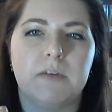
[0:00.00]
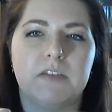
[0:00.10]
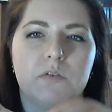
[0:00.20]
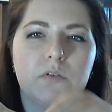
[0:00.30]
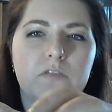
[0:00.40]

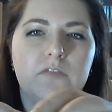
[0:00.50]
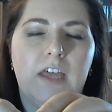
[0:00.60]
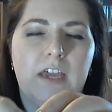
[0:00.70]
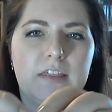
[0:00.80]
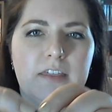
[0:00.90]
It's sort of
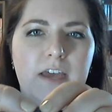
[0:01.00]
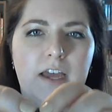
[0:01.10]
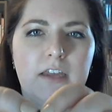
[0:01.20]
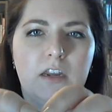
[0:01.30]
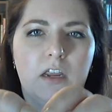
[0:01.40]
like
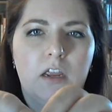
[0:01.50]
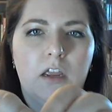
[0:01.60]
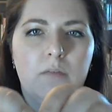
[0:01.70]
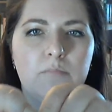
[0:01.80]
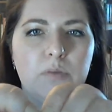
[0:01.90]
that
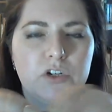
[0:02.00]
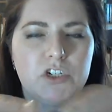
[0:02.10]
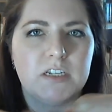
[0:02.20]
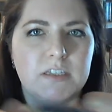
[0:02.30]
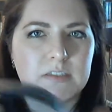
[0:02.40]

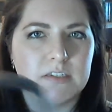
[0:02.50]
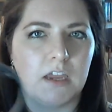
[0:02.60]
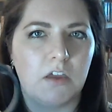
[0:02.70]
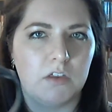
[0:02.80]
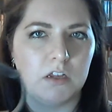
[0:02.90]
push-in
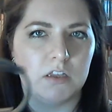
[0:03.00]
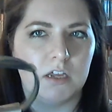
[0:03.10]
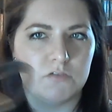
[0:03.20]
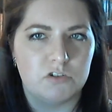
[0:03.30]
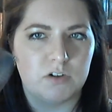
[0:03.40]
style that a
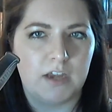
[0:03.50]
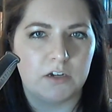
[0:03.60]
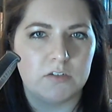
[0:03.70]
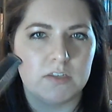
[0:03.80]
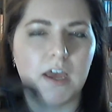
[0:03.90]
lot of
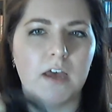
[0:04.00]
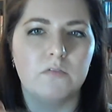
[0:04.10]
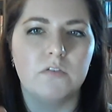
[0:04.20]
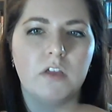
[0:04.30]
trackers have,